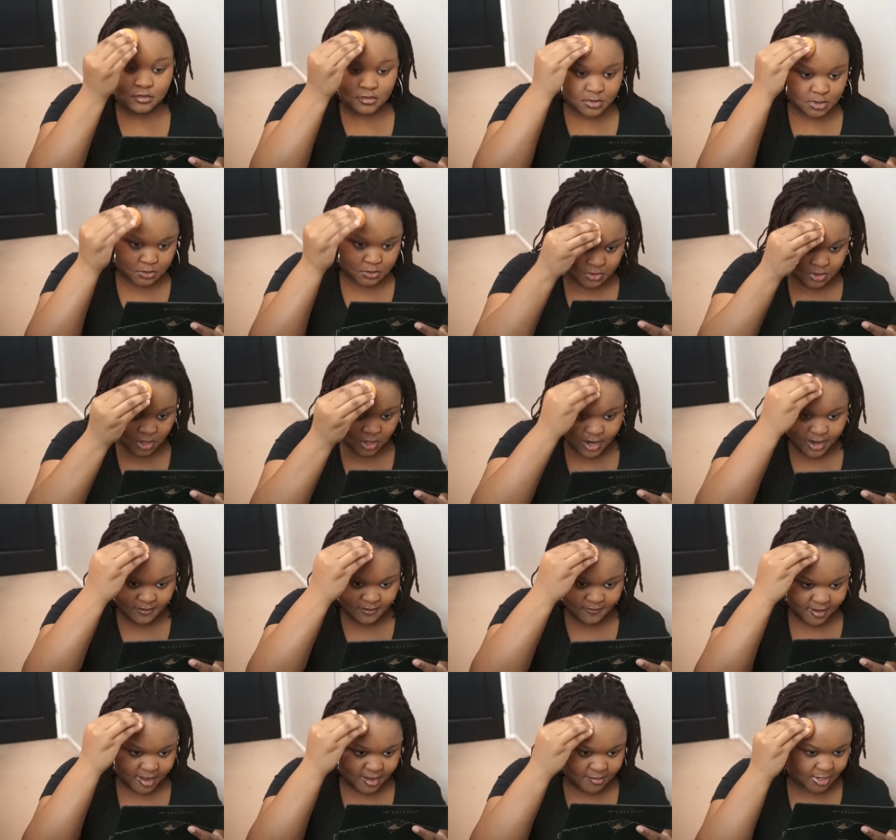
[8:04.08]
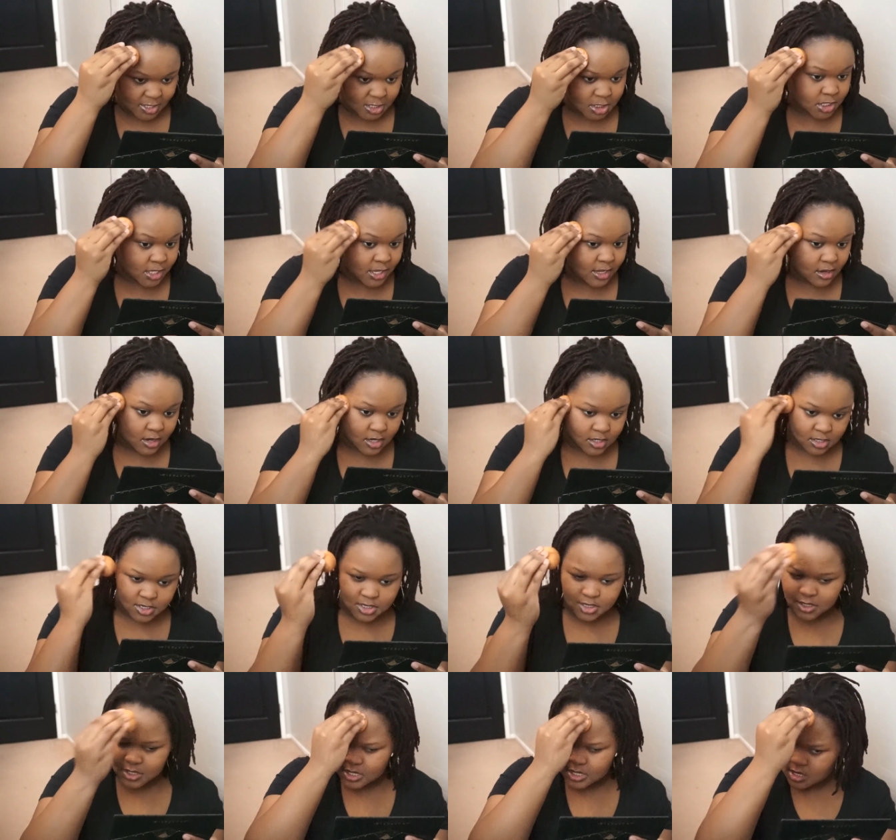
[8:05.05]
It's really hard to find my shade,
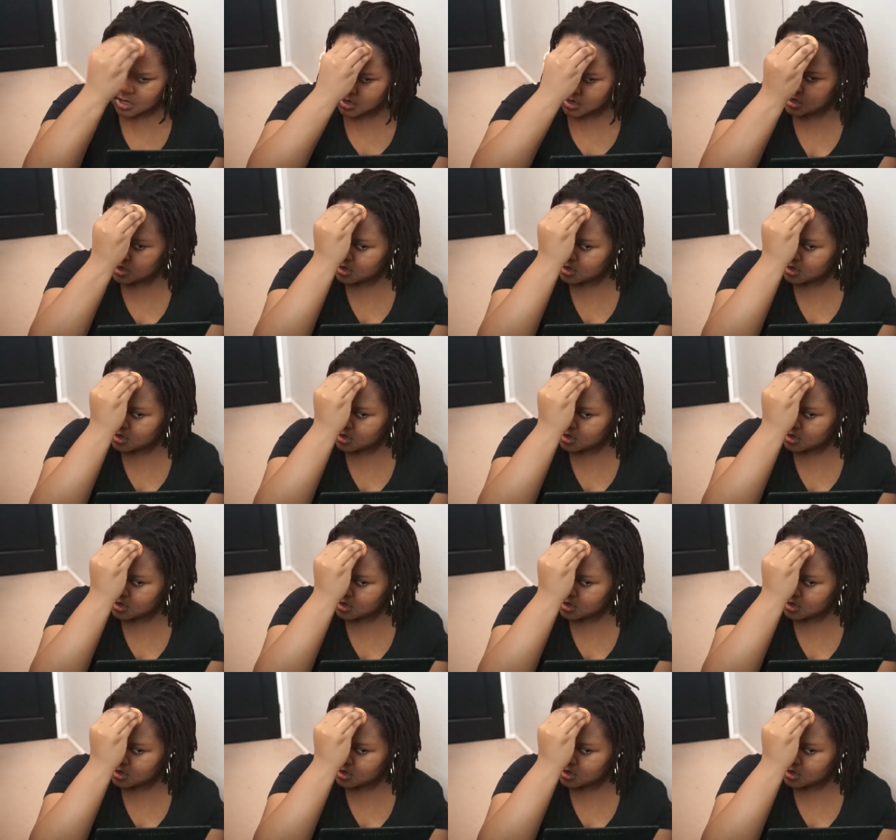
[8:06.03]
honestly.